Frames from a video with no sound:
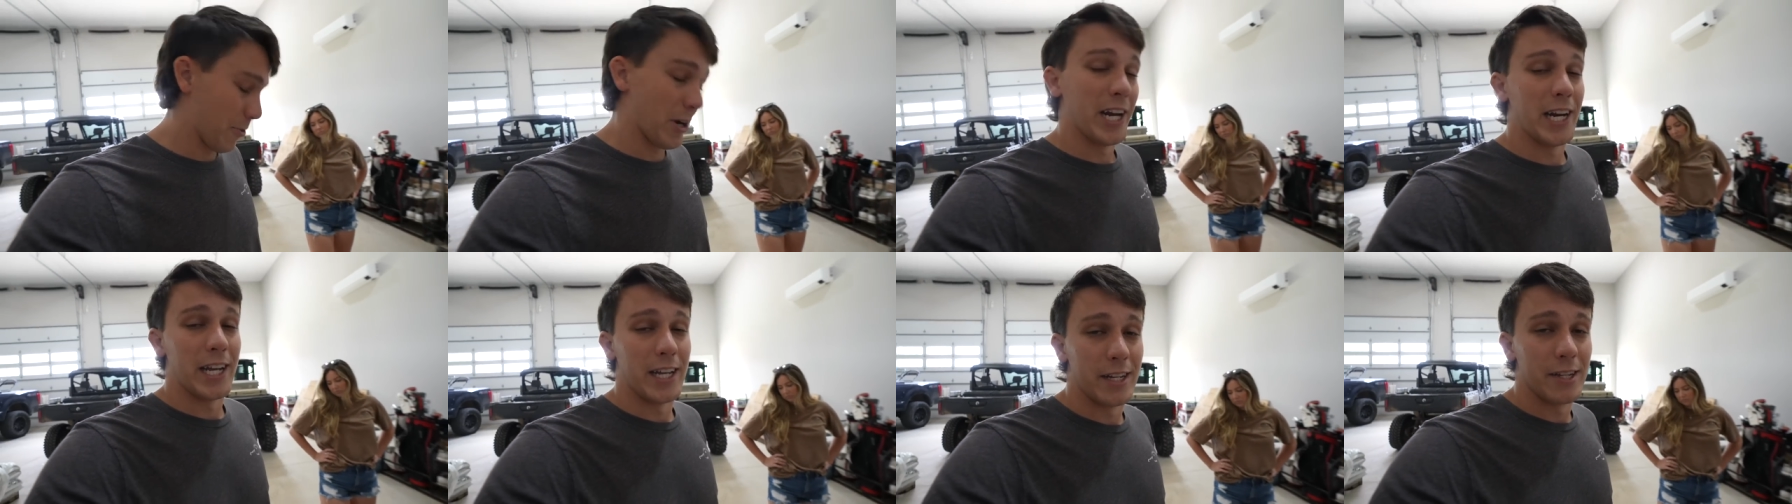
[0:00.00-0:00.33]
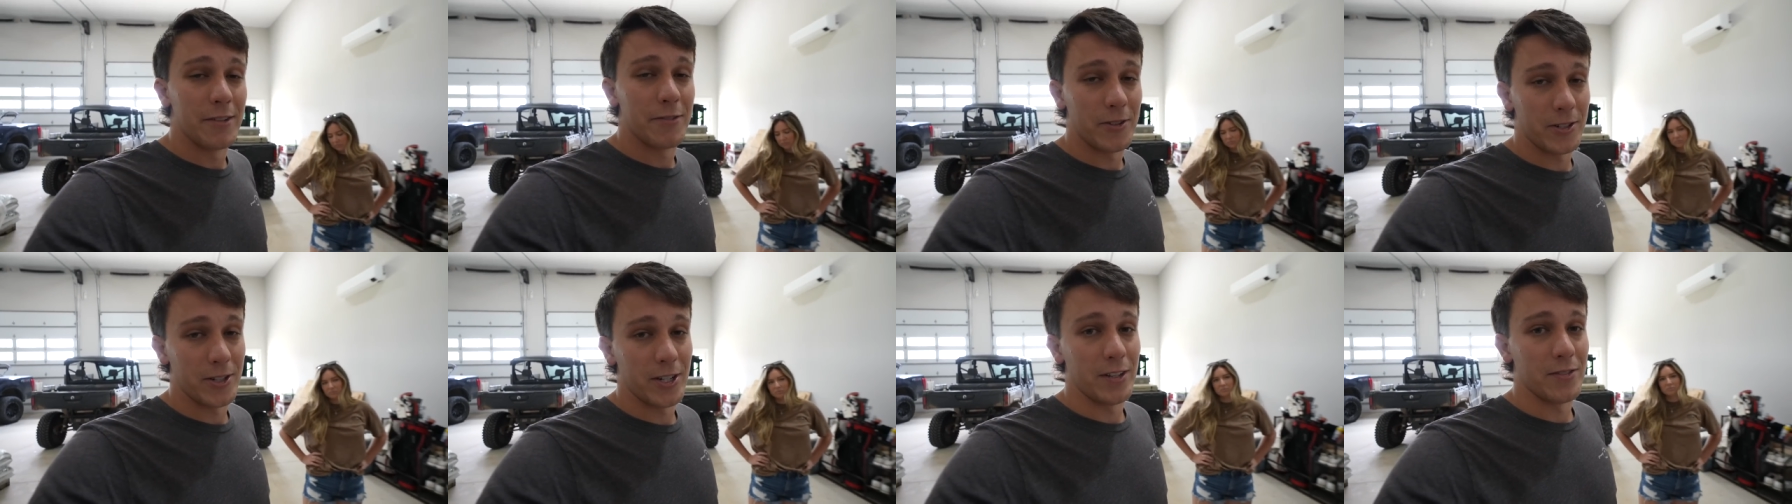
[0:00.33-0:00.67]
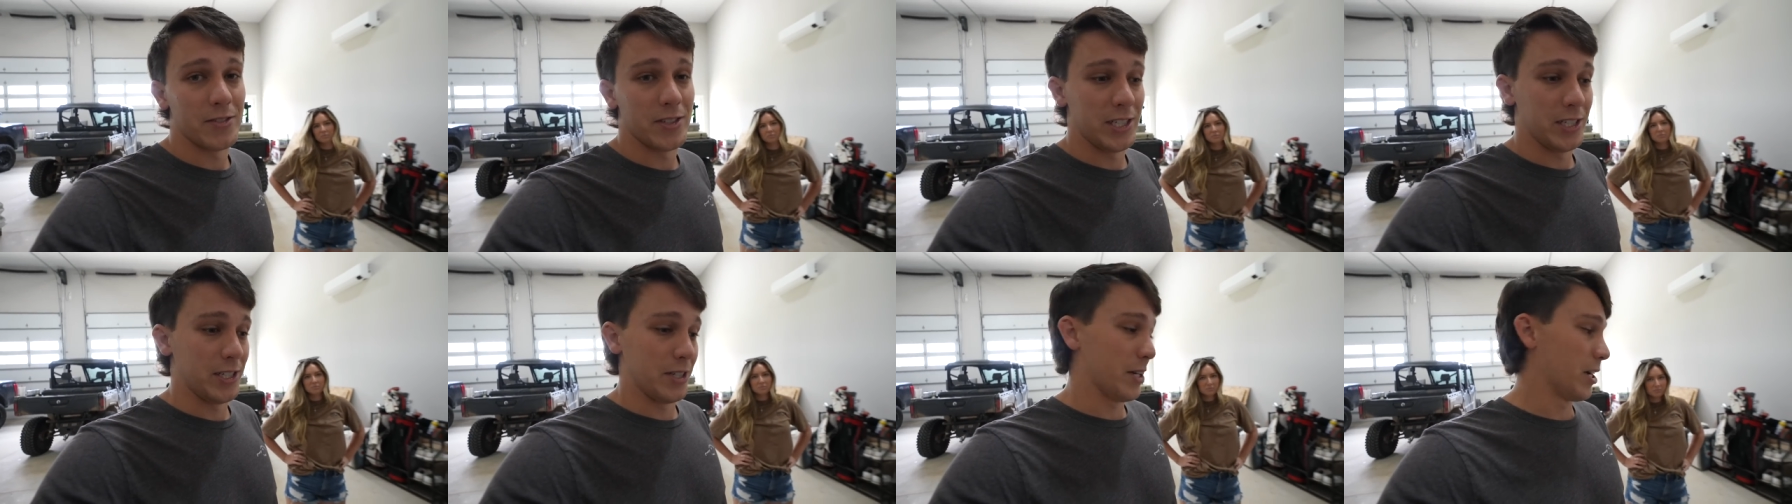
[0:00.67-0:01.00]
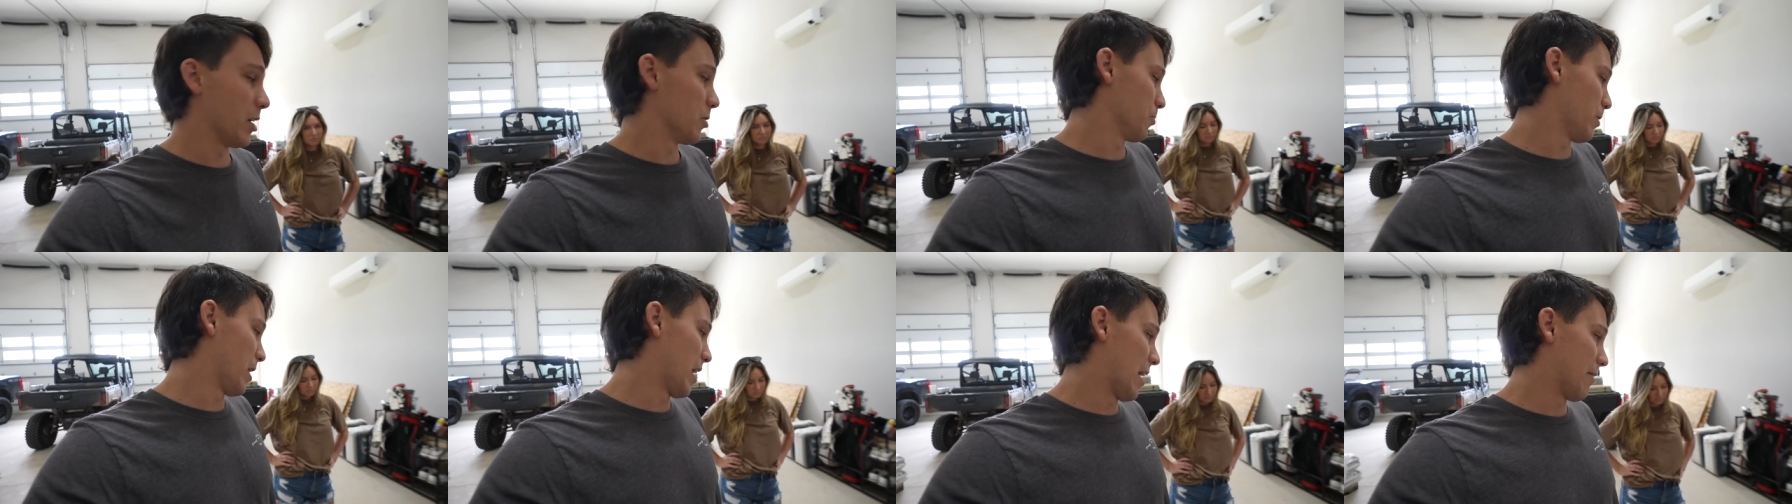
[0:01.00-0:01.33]
ready for dove season
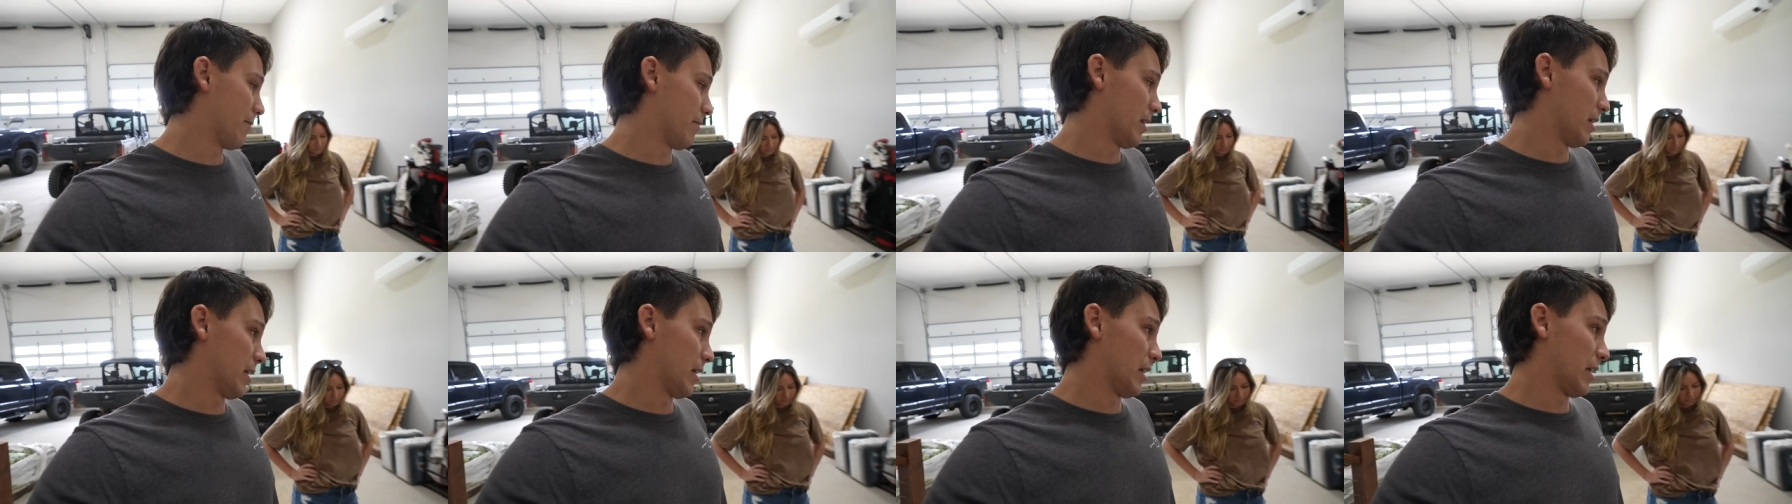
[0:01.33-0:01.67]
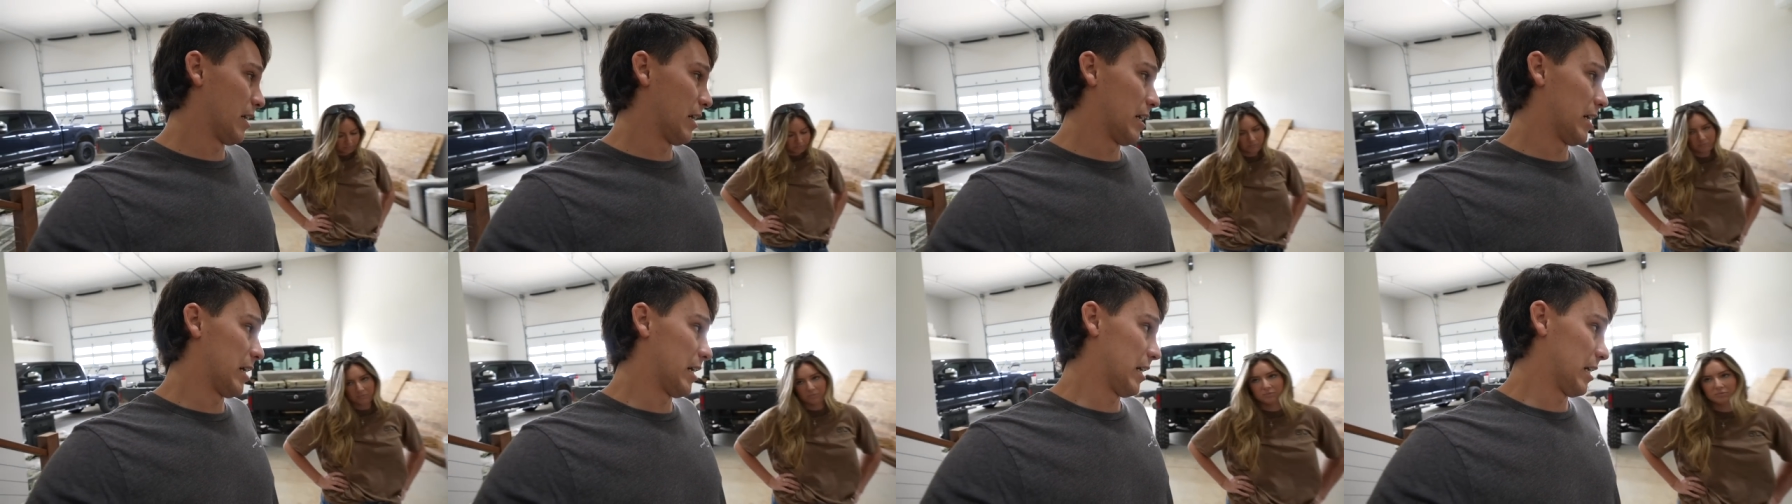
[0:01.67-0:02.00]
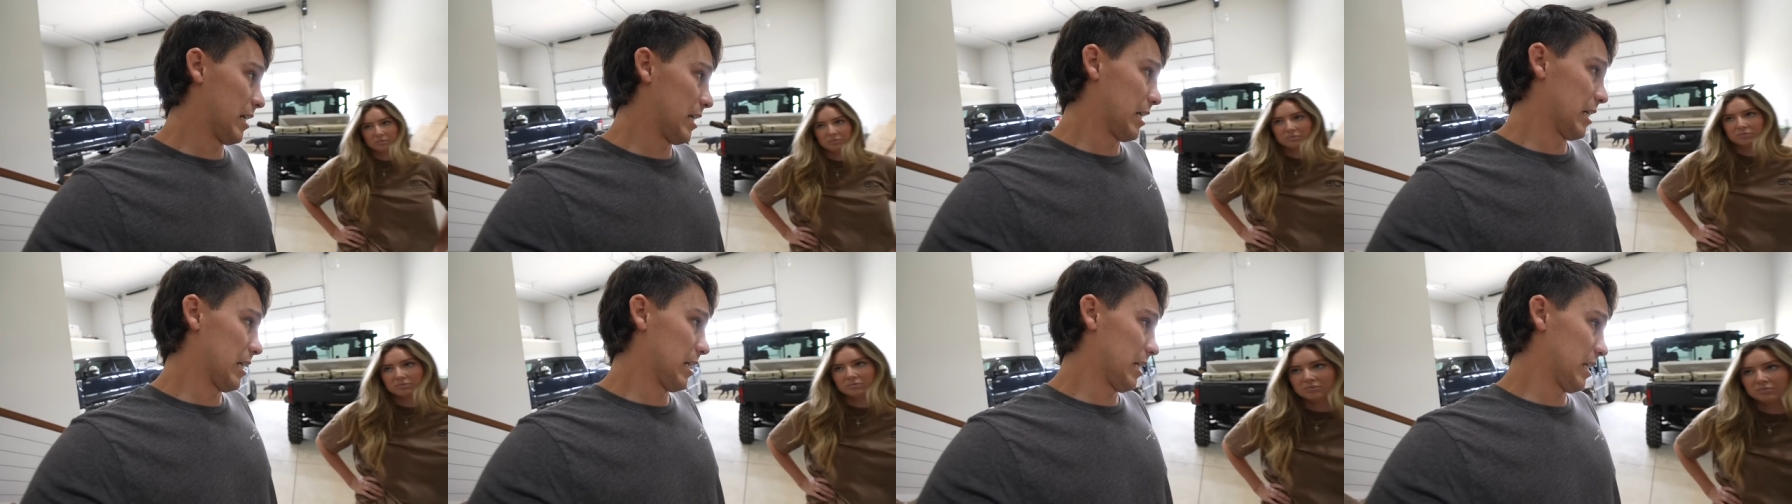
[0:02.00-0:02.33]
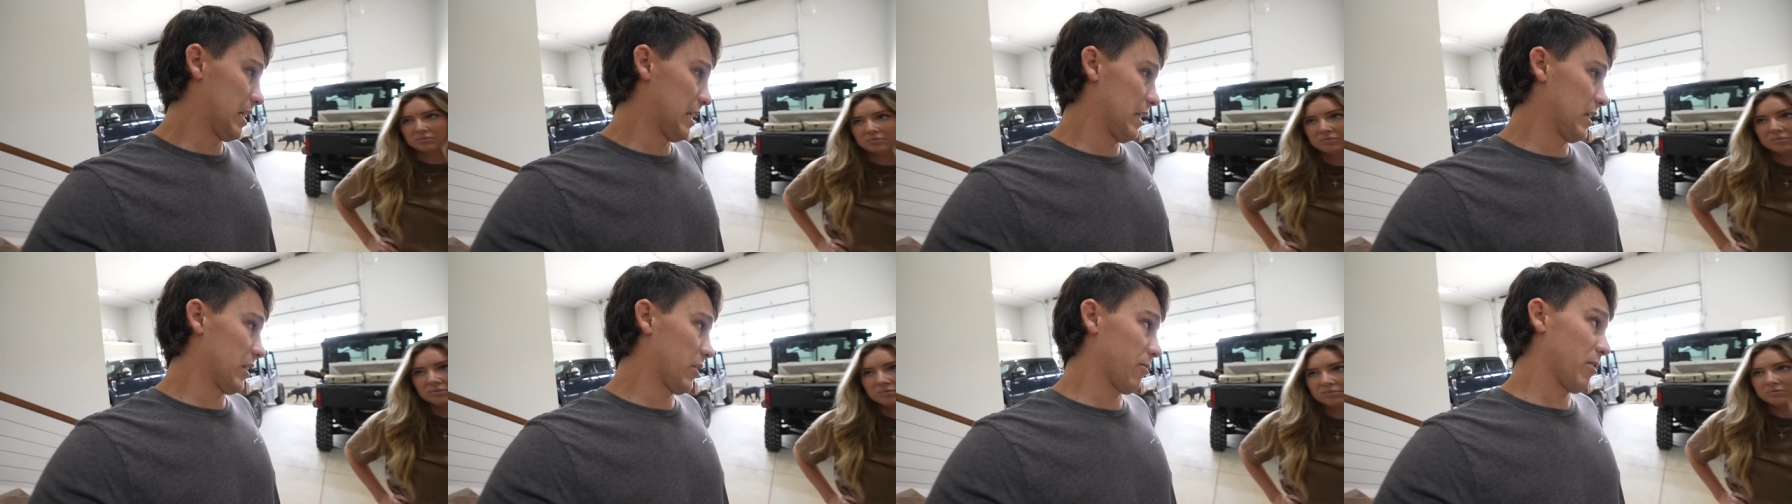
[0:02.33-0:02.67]
because we have
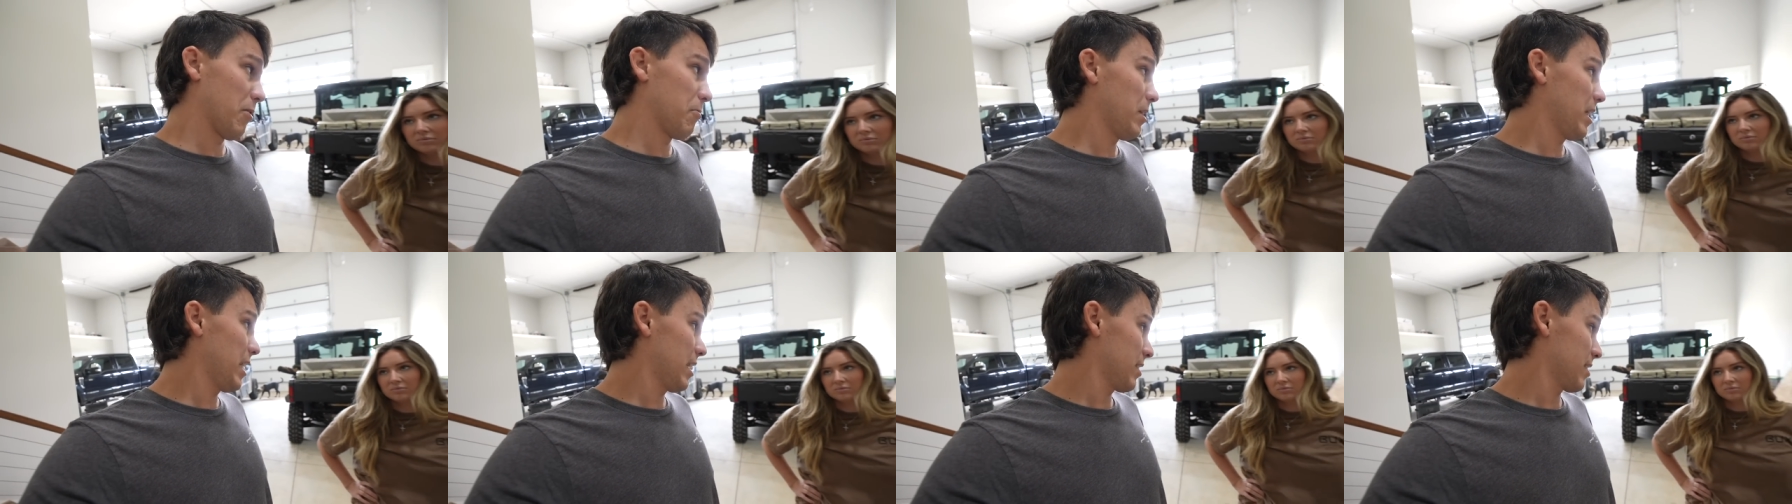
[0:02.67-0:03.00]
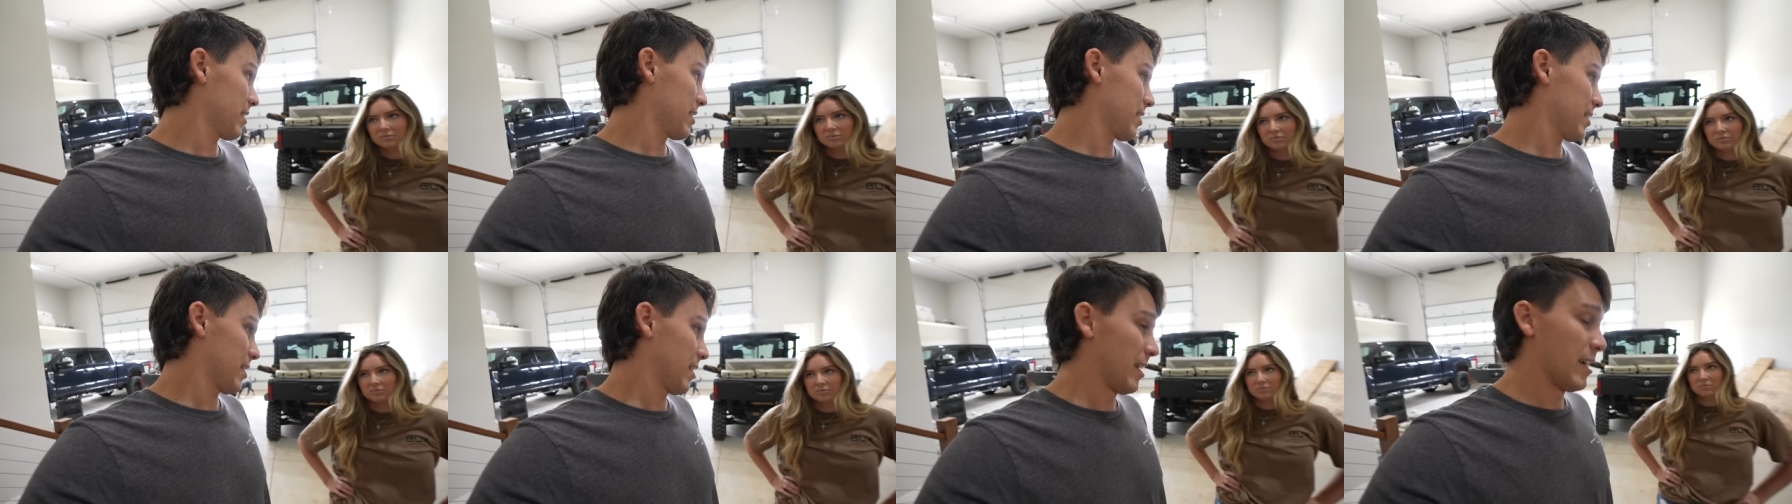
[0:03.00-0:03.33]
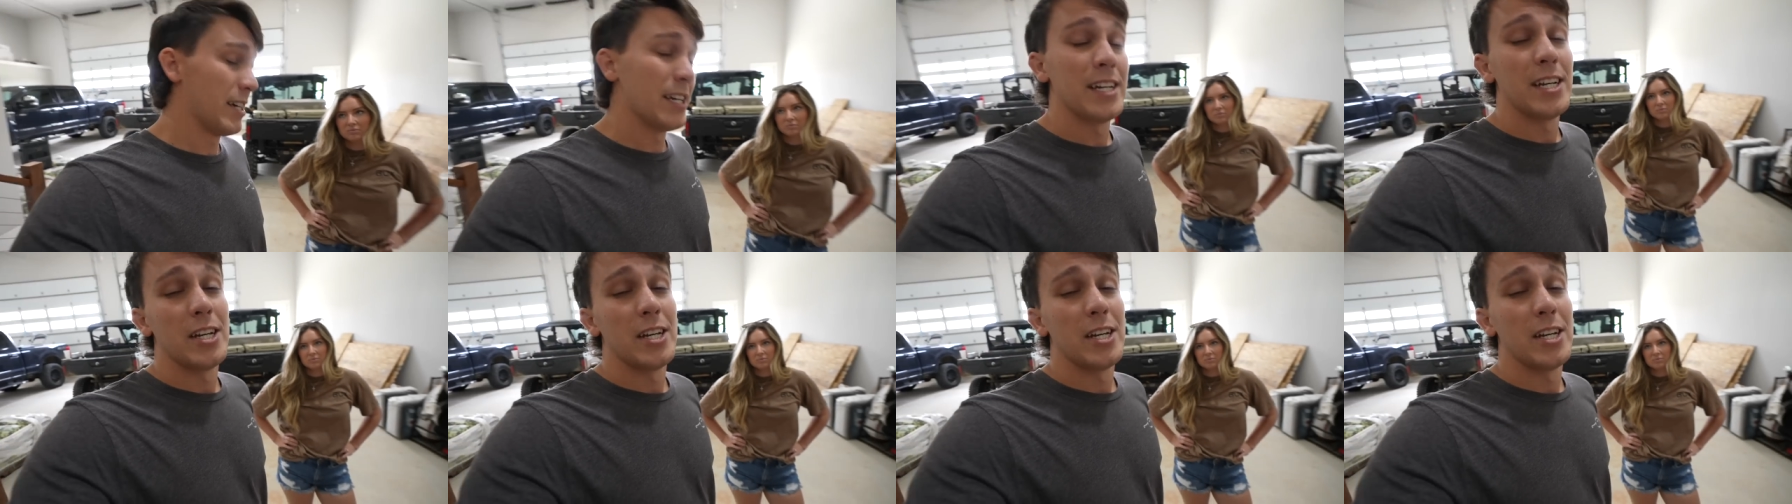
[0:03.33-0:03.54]
uh, three weeks,